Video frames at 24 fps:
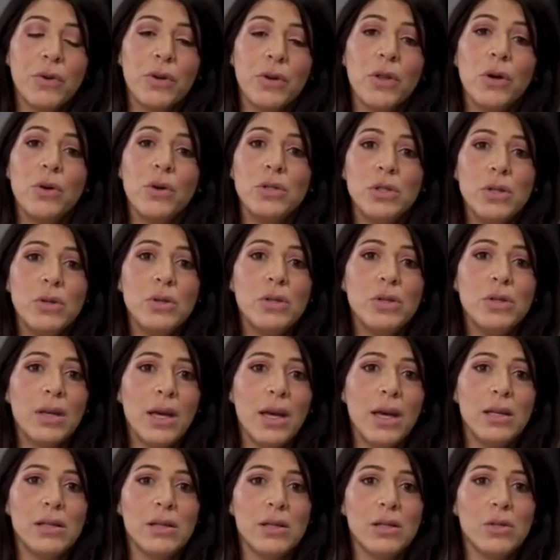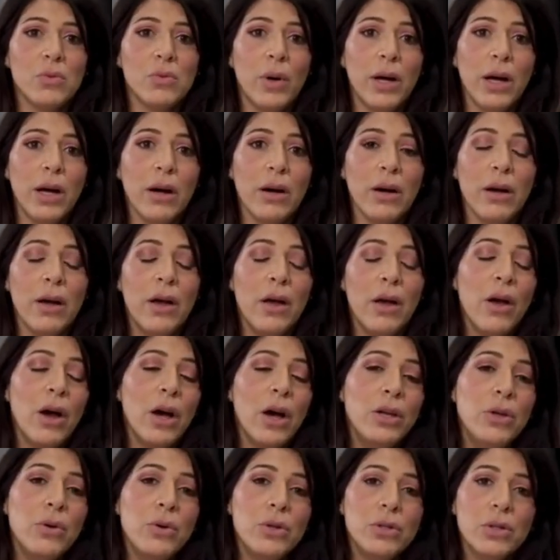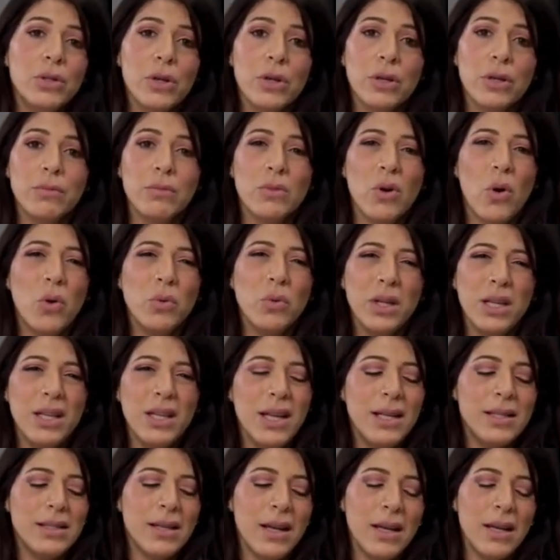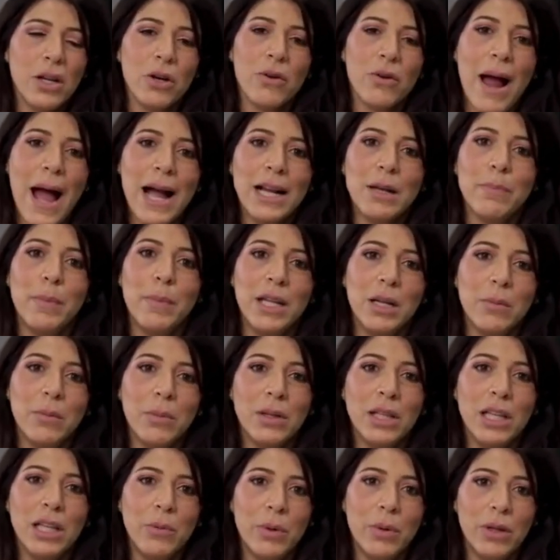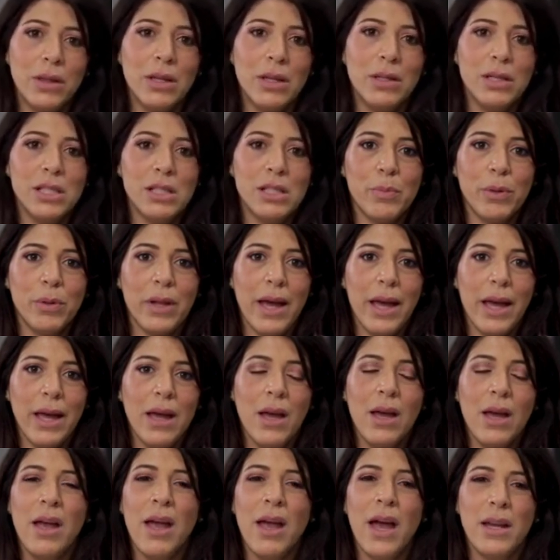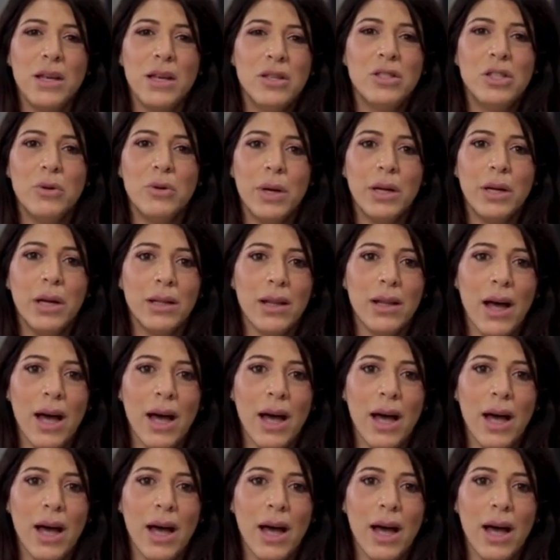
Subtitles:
for those use cases where a user only needs to interact minimally with the display and is doing a